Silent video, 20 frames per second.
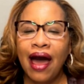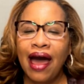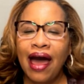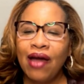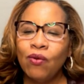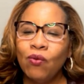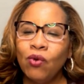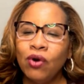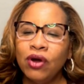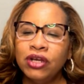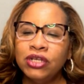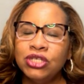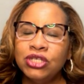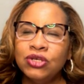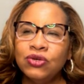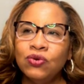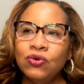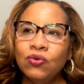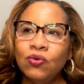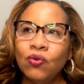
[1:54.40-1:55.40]
I want
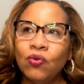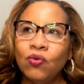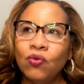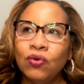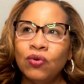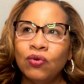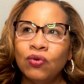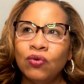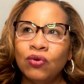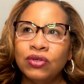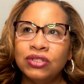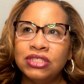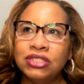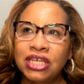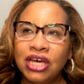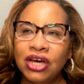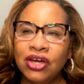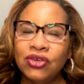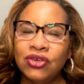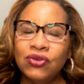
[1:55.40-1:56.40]
to
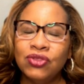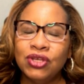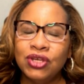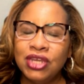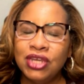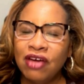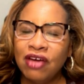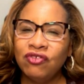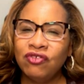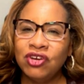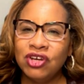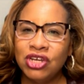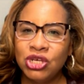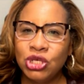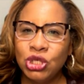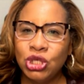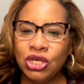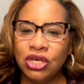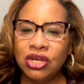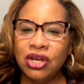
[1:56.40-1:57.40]
tell you the
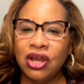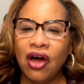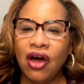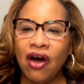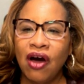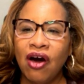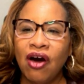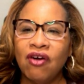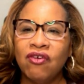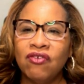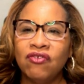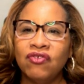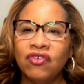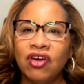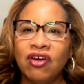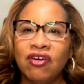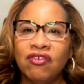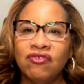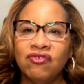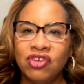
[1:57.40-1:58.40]
definition of
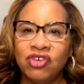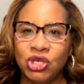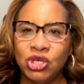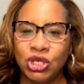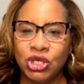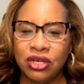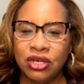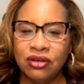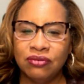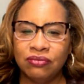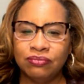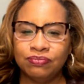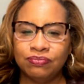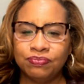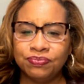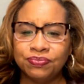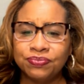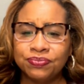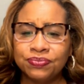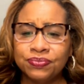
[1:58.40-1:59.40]
vision.
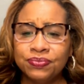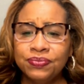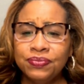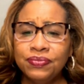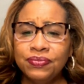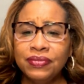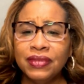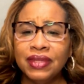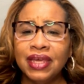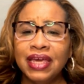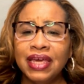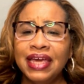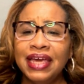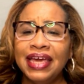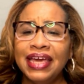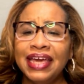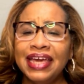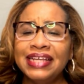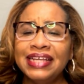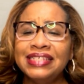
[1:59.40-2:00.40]

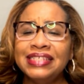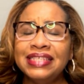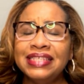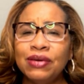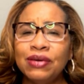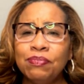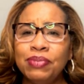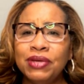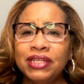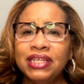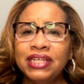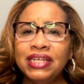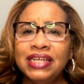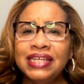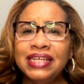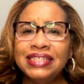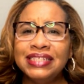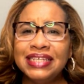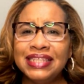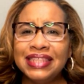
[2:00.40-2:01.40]
It's the
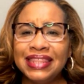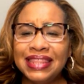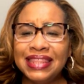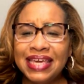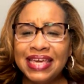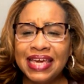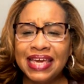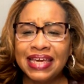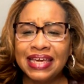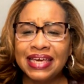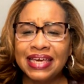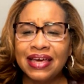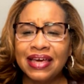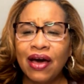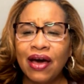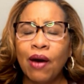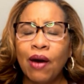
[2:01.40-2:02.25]
ability to think